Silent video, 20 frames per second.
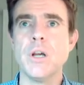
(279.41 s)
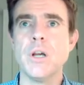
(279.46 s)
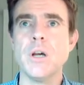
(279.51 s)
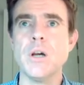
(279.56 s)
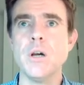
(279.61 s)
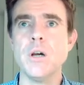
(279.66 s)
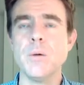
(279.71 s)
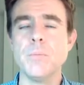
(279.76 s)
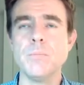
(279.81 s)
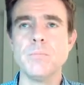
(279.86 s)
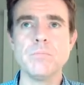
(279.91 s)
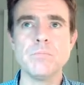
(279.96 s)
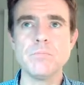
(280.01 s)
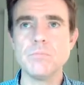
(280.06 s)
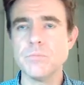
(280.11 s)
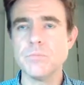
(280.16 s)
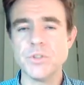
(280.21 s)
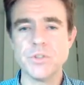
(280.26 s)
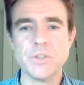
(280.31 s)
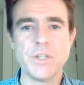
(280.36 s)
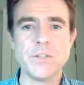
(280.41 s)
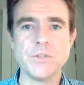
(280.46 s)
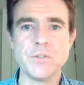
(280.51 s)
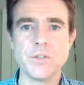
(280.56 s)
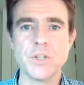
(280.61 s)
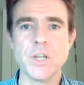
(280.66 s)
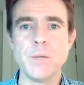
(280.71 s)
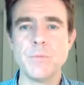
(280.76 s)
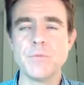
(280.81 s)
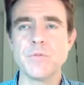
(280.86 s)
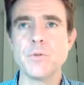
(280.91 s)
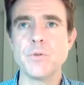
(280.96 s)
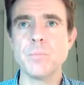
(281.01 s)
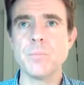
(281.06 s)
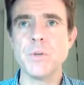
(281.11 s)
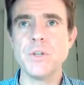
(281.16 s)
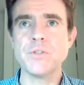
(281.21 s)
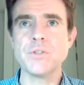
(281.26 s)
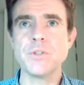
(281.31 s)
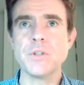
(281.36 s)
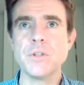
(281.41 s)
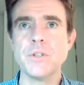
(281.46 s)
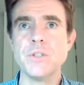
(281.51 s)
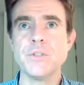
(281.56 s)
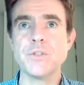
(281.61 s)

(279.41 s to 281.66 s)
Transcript: the data came from, basically.